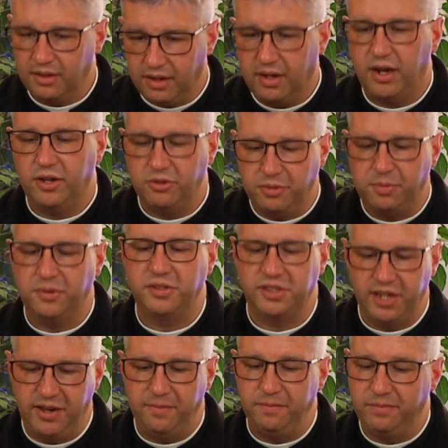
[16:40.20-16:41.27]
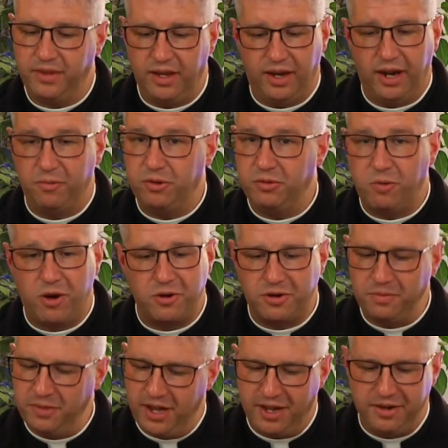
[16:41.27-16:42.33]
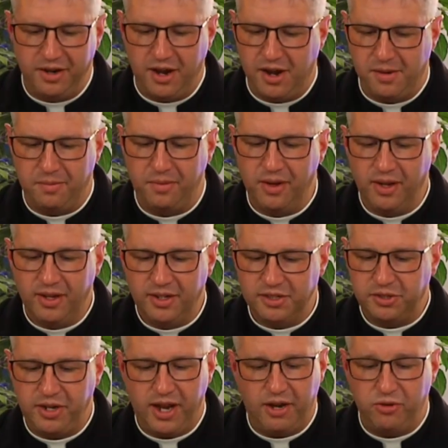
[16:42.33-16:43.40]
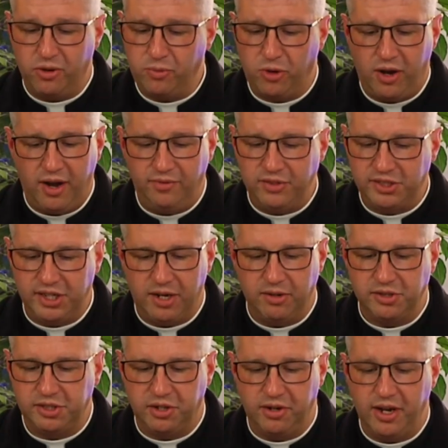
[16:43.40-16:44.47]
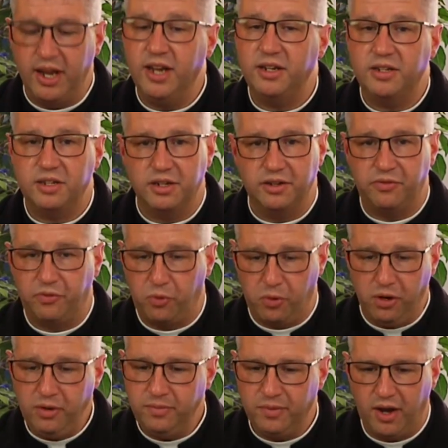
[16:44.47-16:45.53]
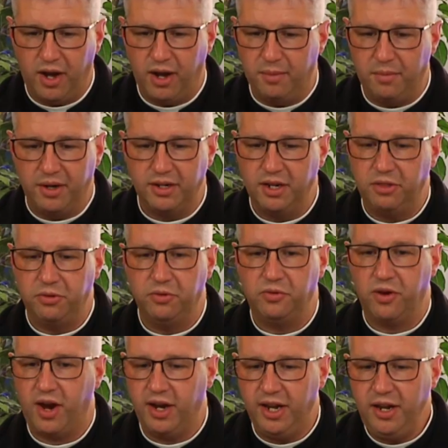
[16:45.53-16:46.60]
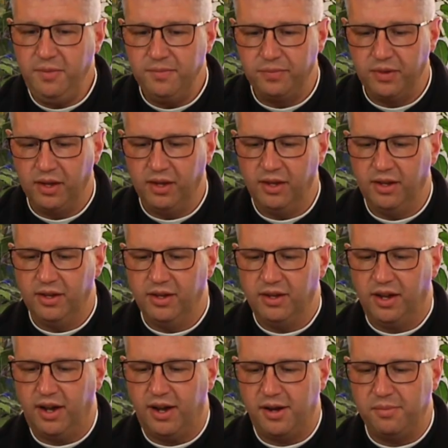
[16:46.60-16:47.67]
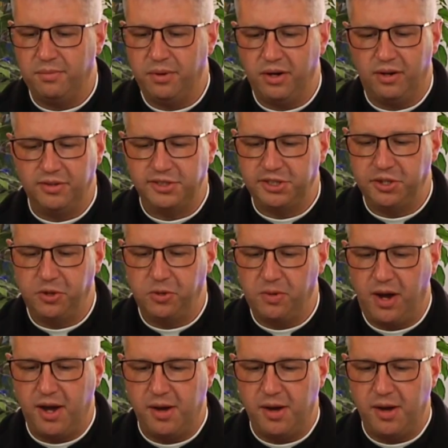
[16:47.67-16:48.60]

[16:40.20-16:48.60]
100%, and I would welcome that. Normal office hours are 8 to 4, Monday through Friday. But also